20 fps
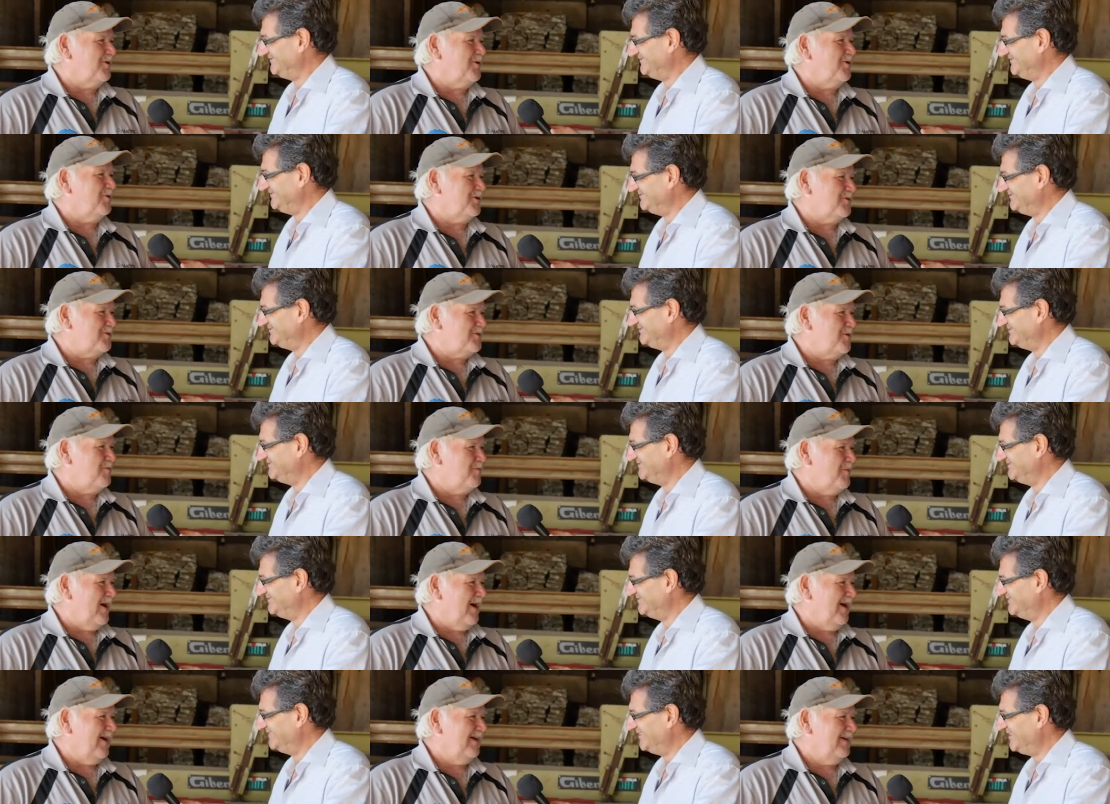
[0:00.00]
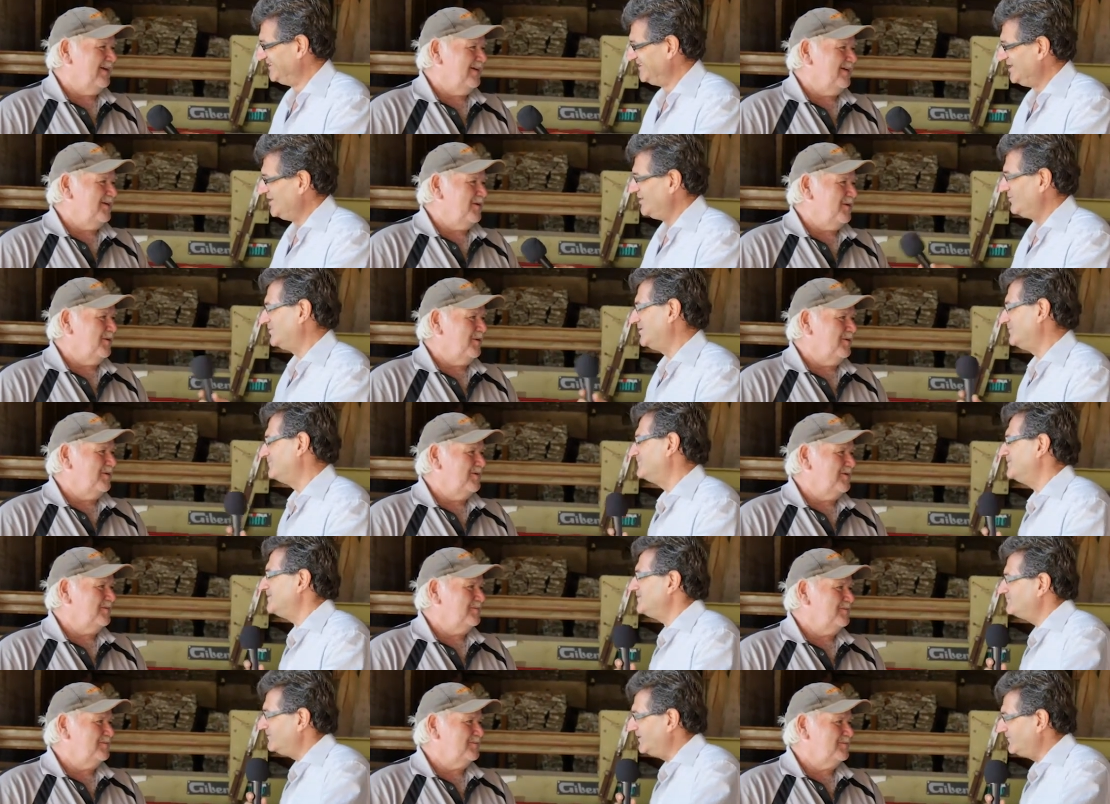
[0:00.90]
Speaker 1: do with timber. Well,
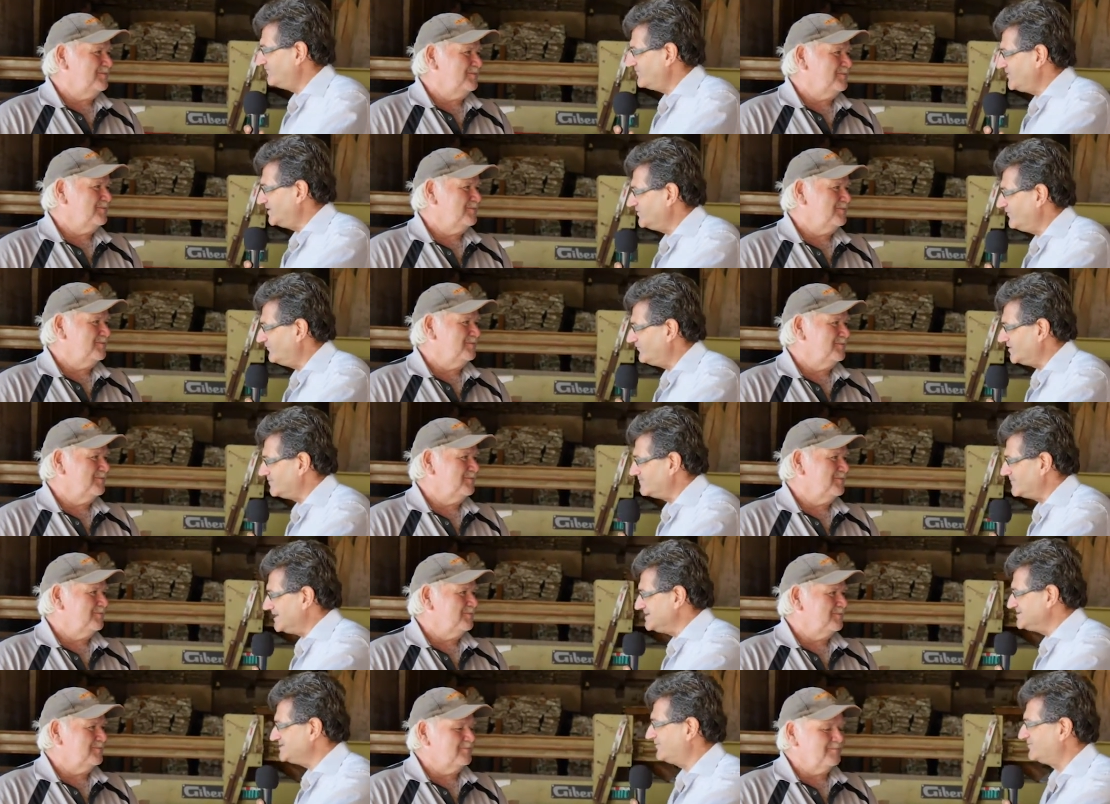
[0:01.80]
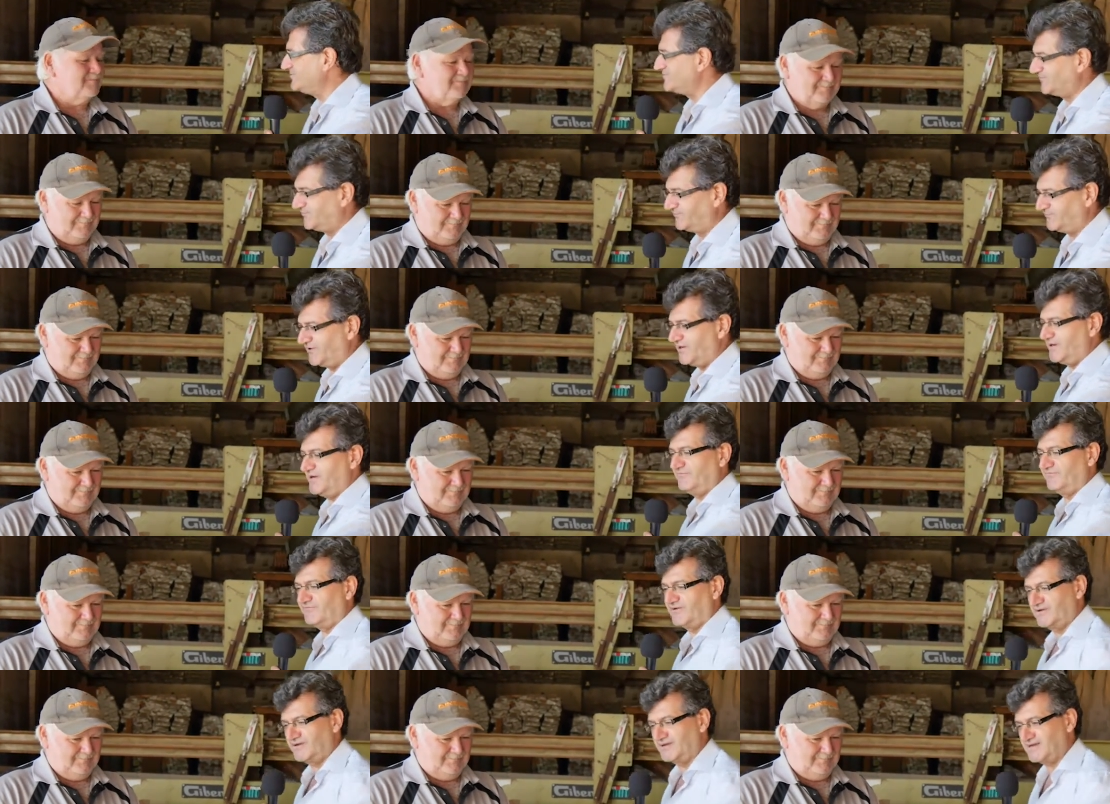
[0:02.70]
Merv, thank you very much. That was very,
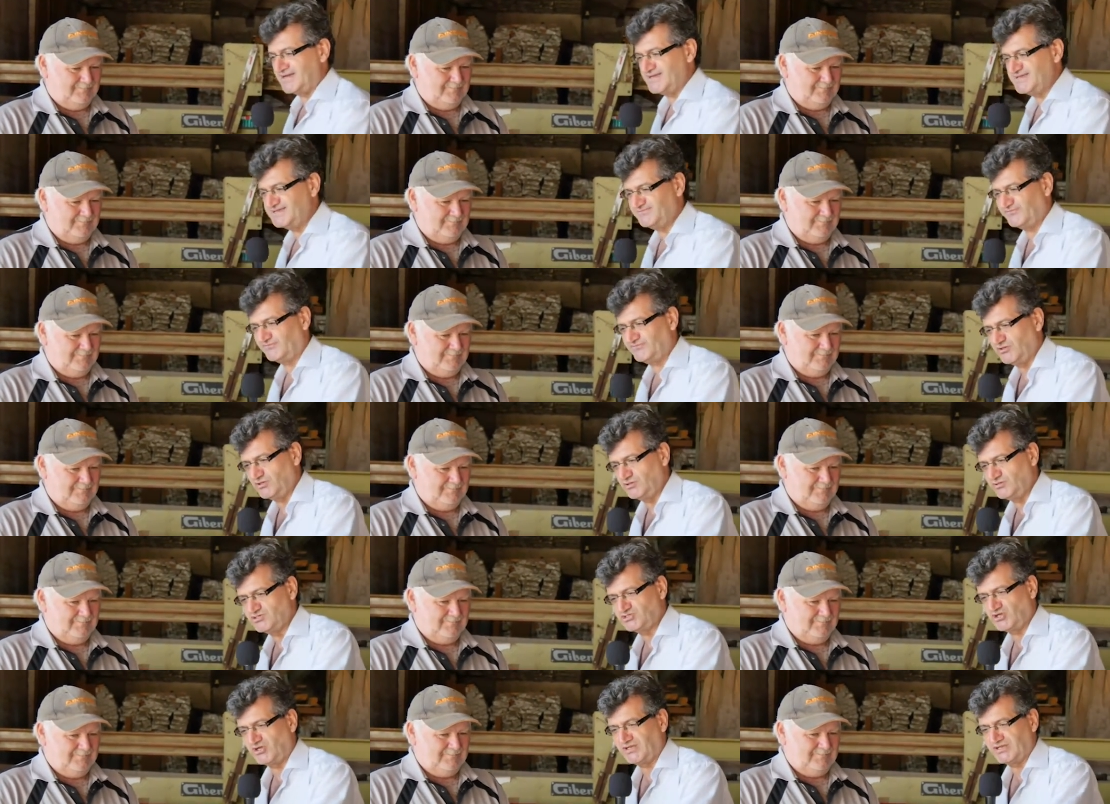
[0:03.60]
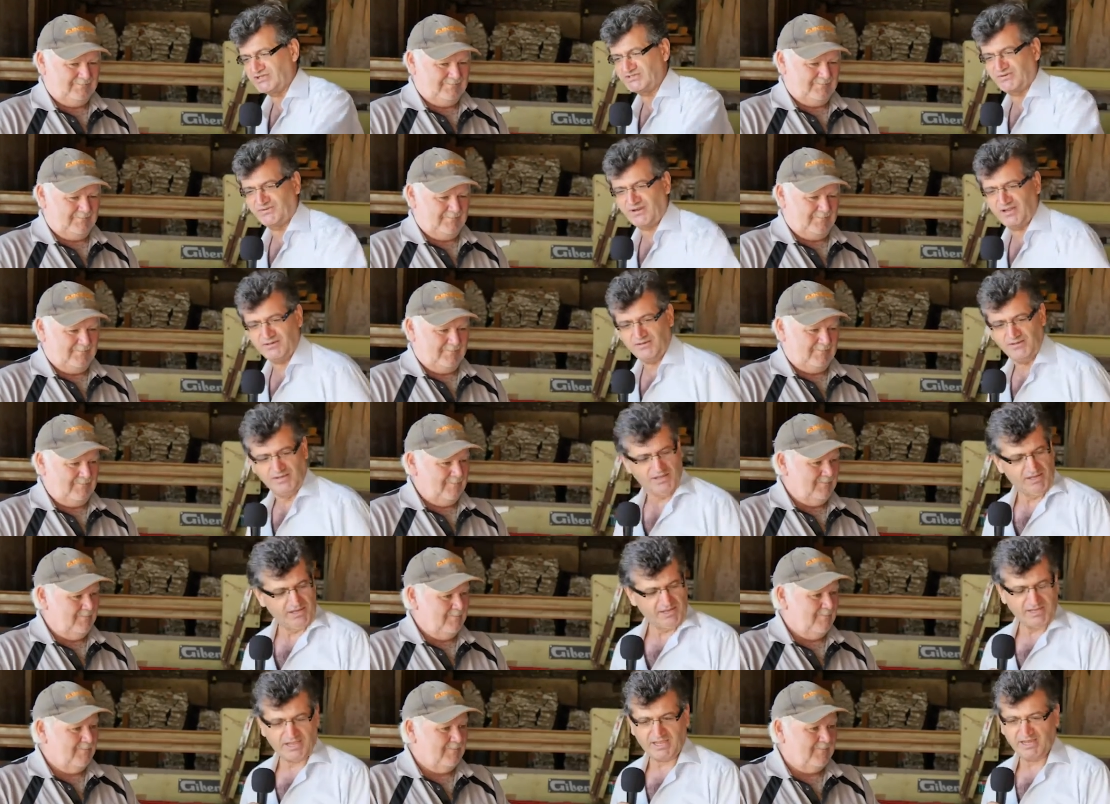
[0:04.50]
very nice of you showing us around
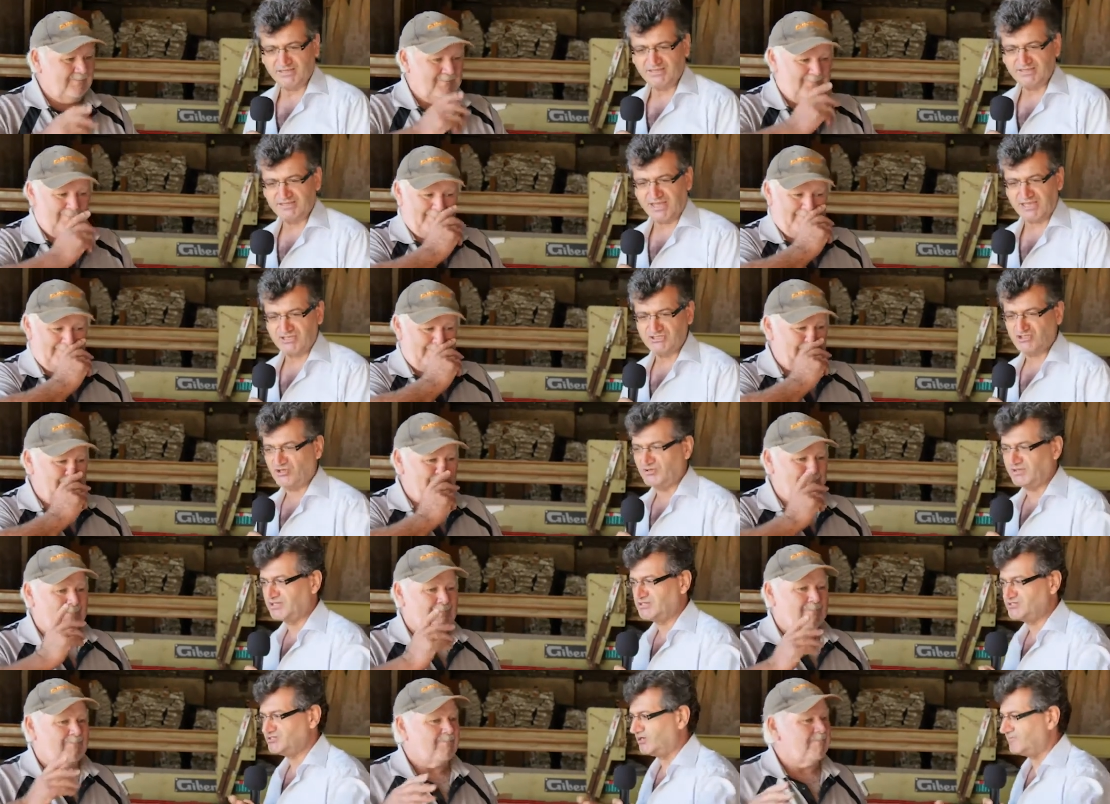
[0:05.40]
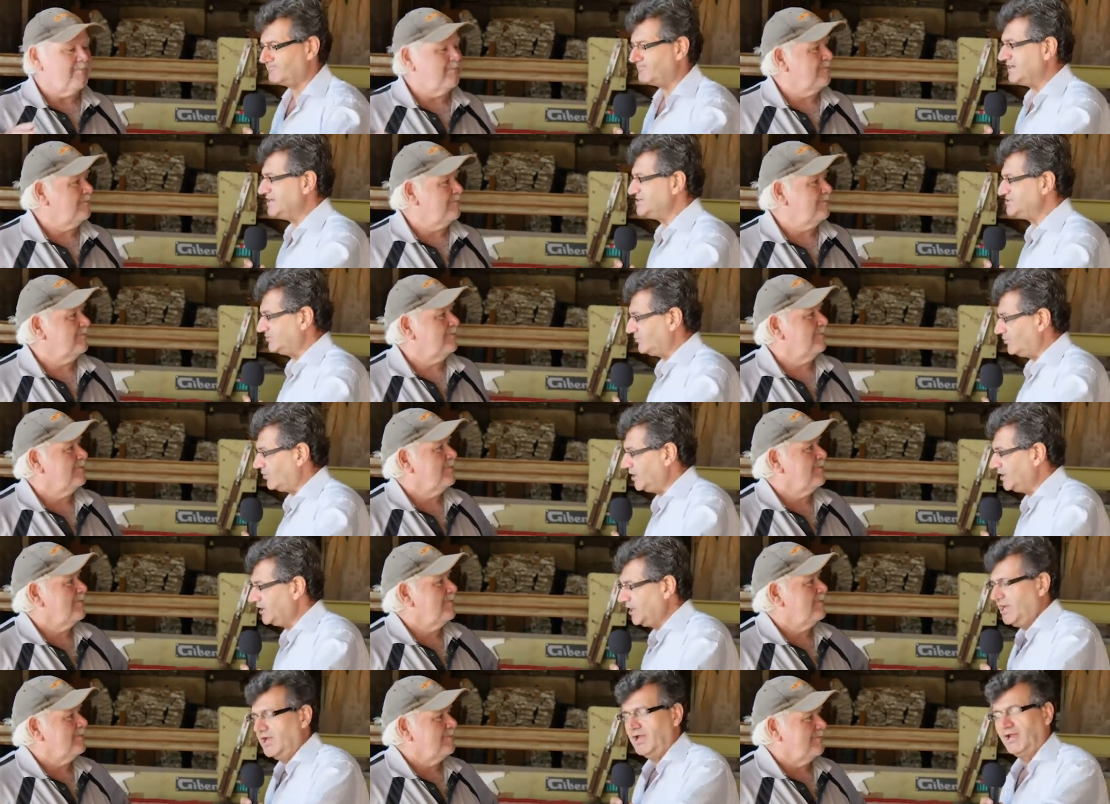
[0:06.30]
and uh, showing us your amazing
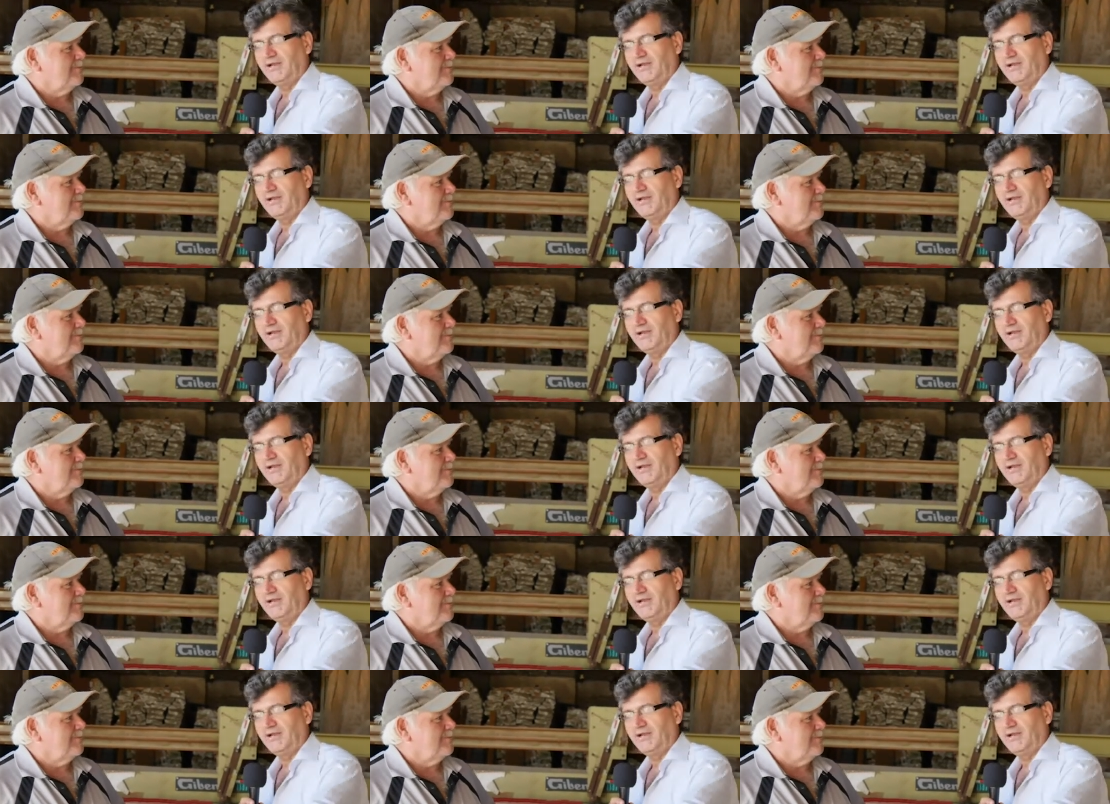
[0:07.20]
work.